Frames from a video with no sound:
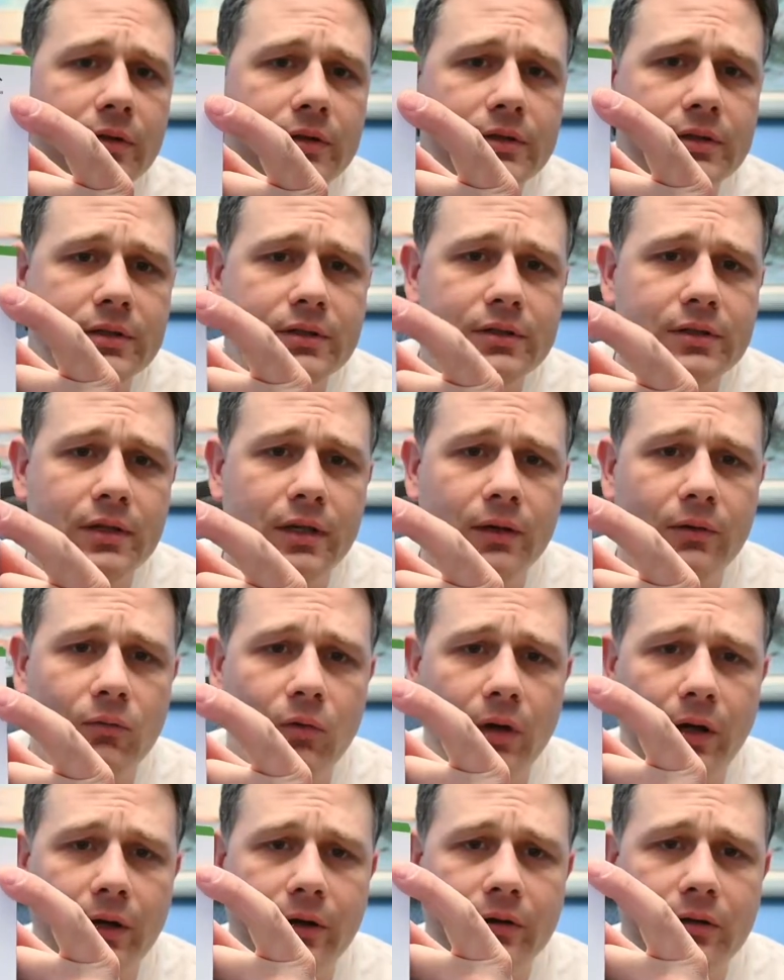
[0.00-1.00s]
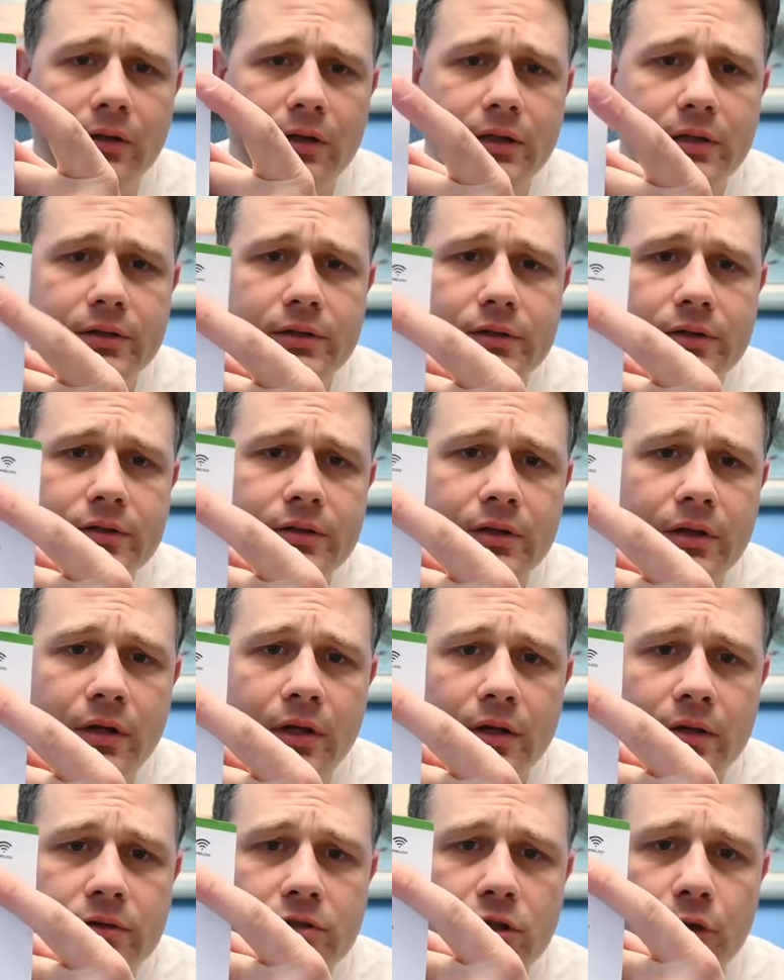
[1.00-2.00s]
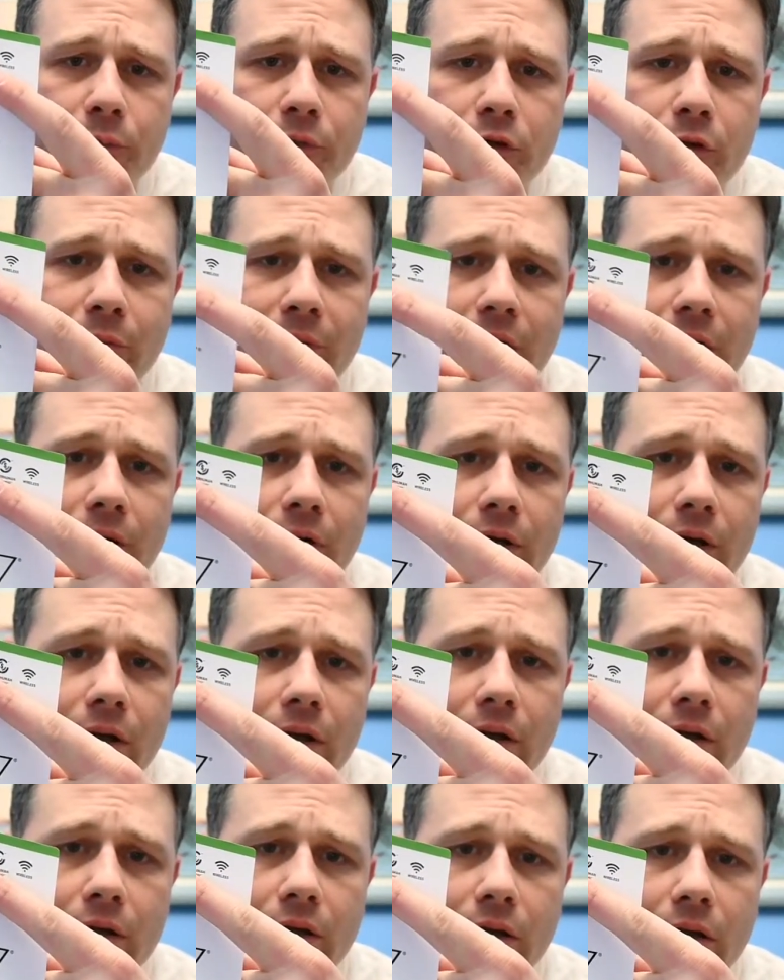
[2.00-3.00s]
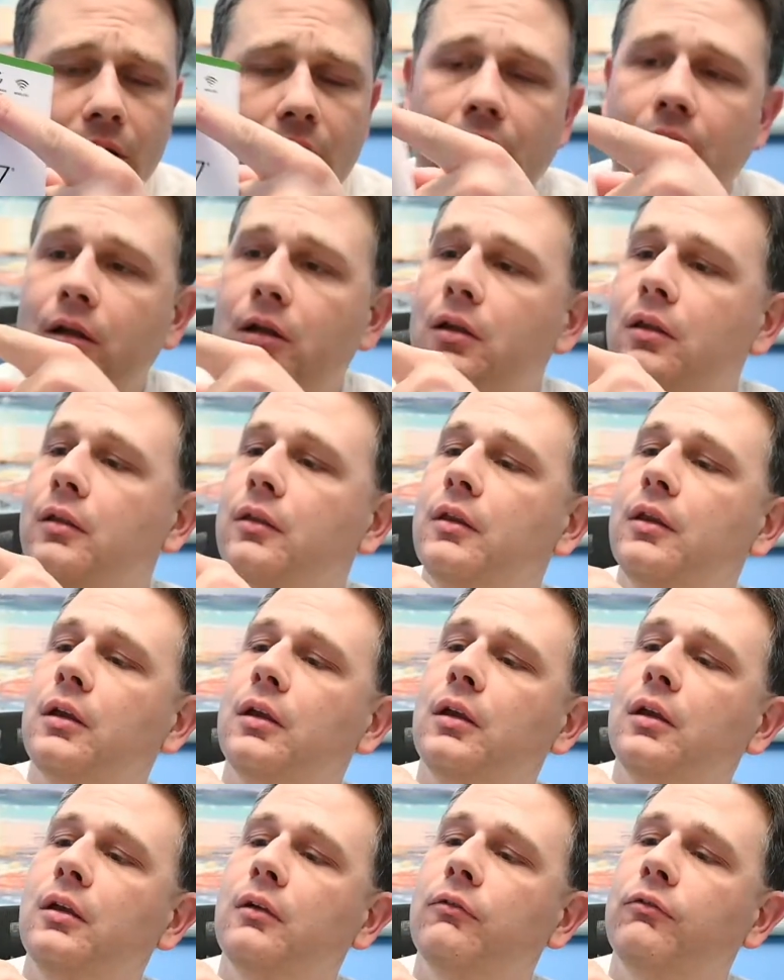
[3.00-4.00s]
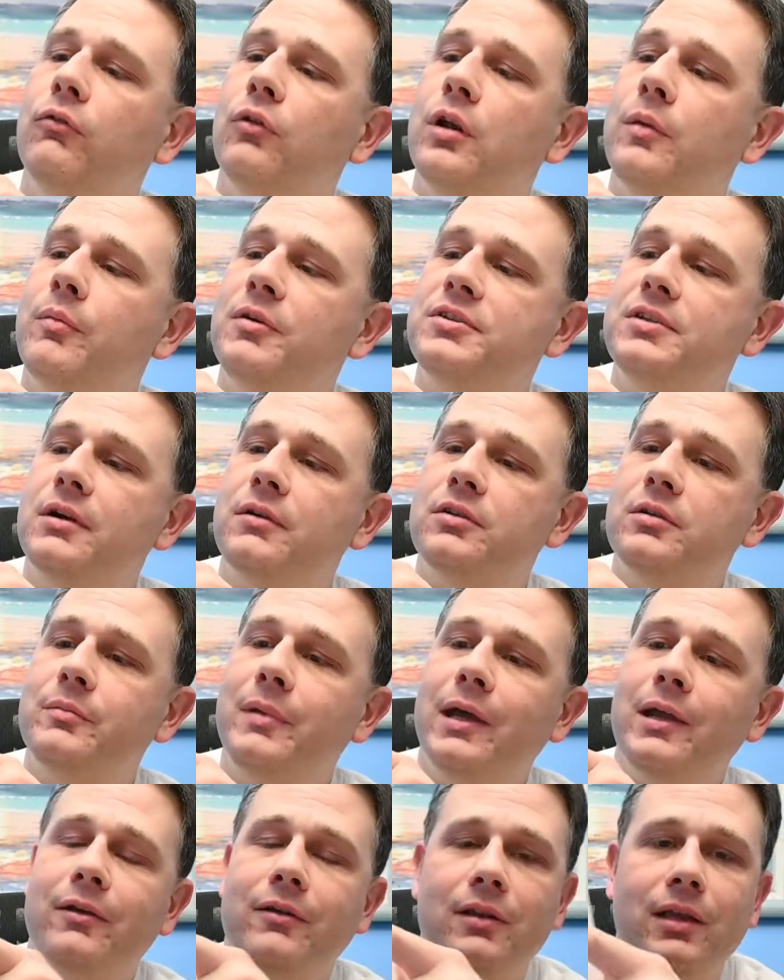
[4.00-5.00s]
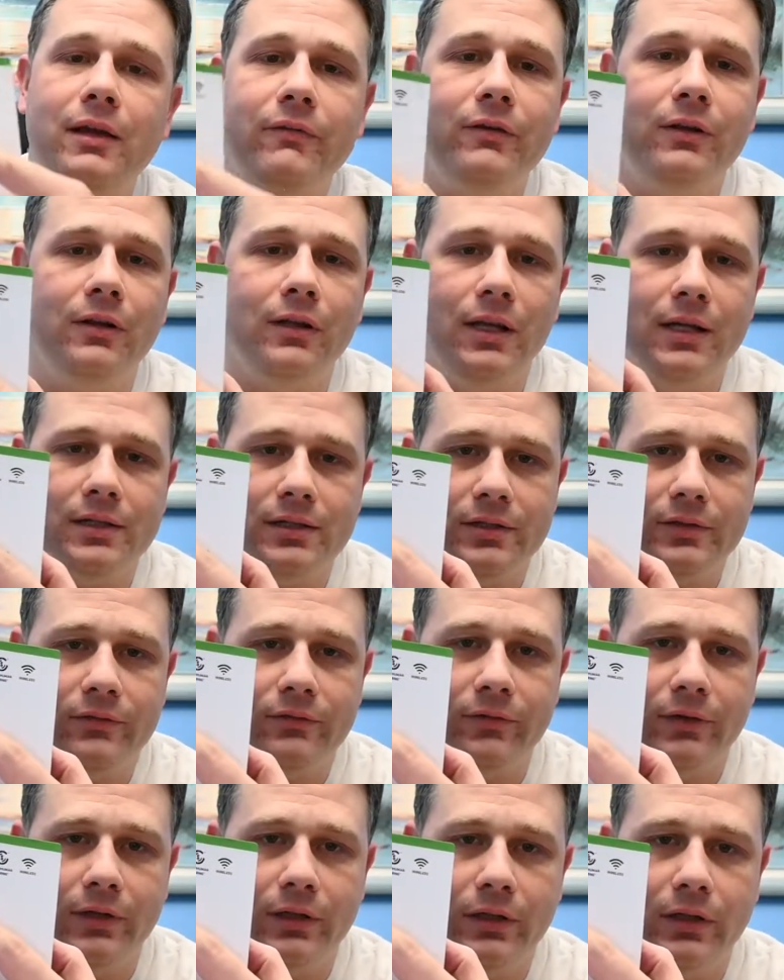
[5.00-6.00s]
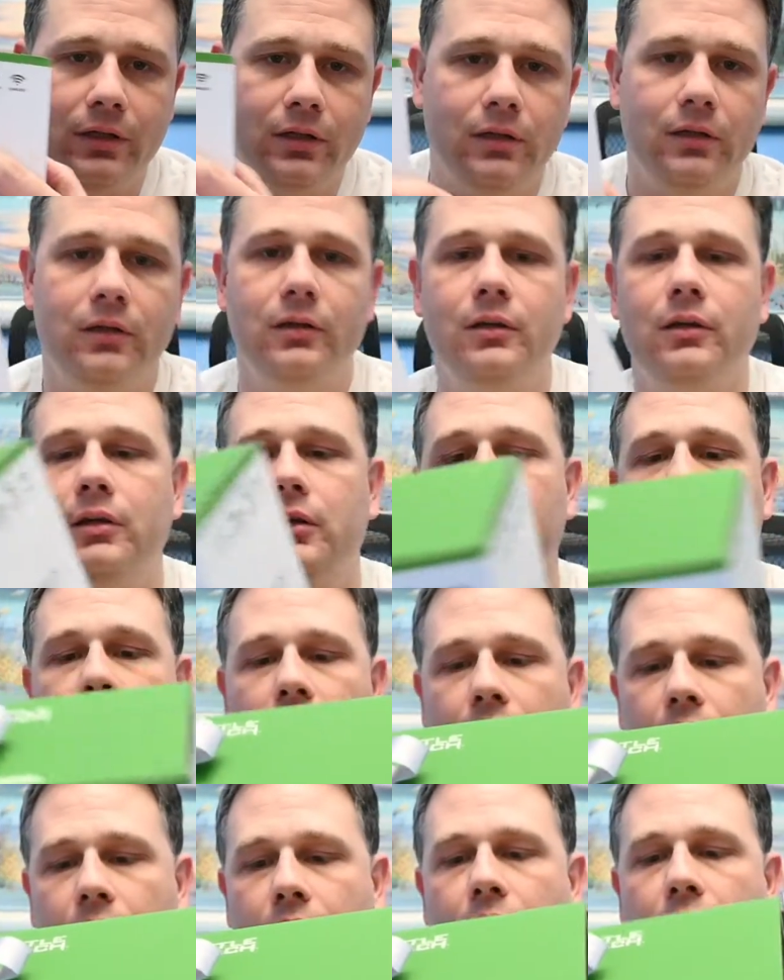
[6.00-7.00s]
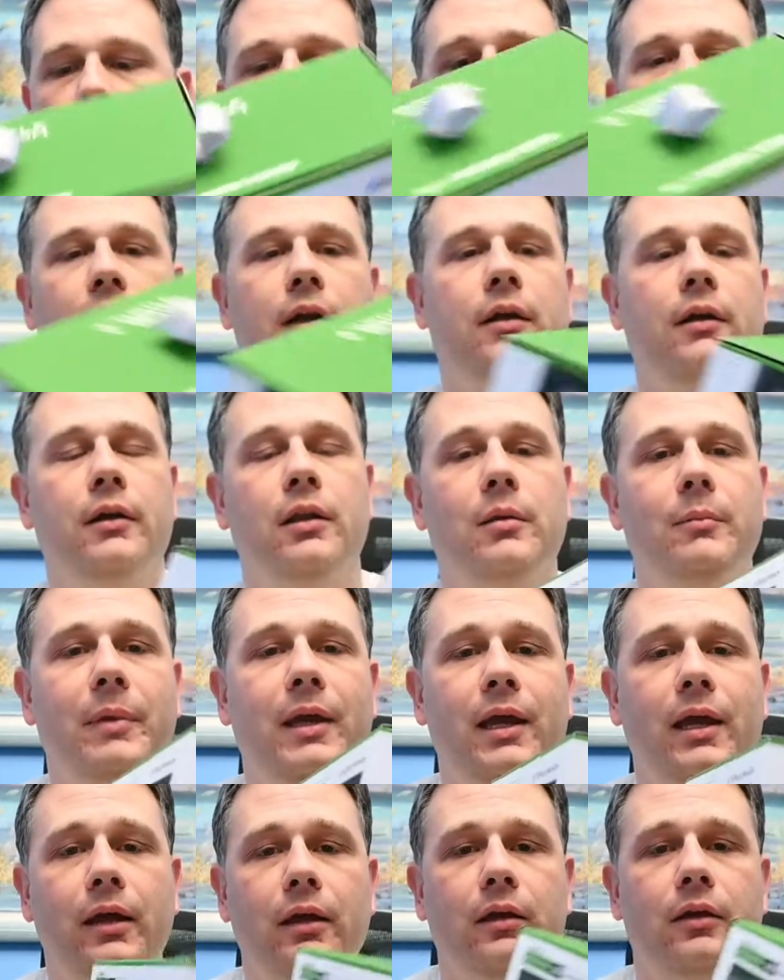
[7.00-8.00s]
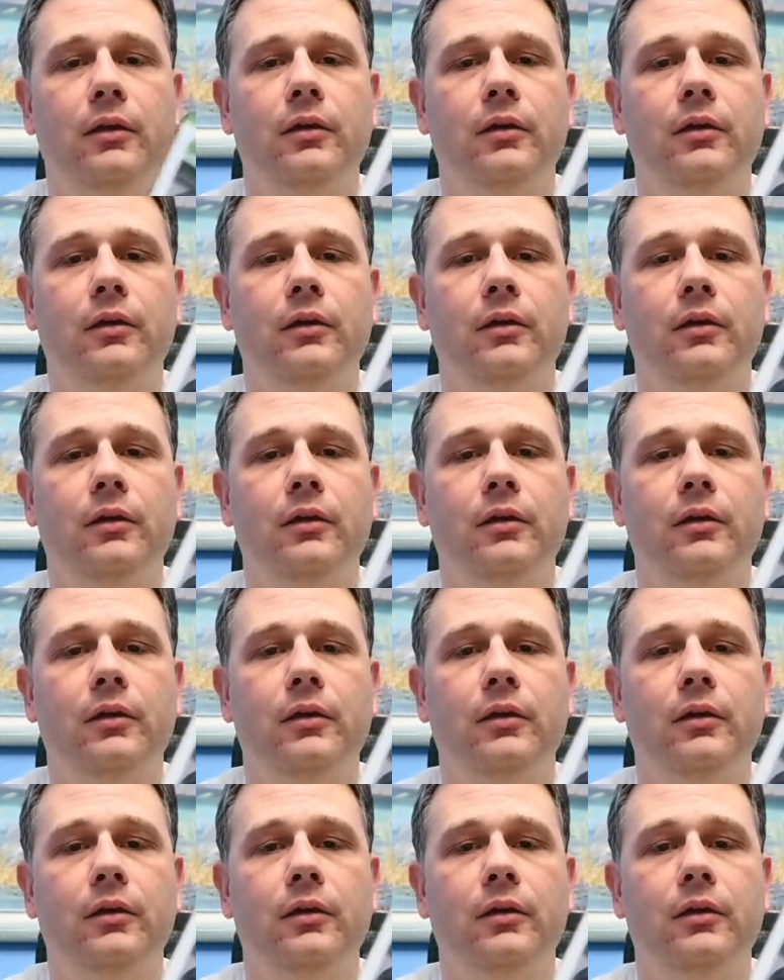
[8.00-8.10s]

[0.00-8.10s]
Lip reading: does it say? Wireless, superhuman hearing, the 40 plus hours of battery life, and glasses friendly. And on the back,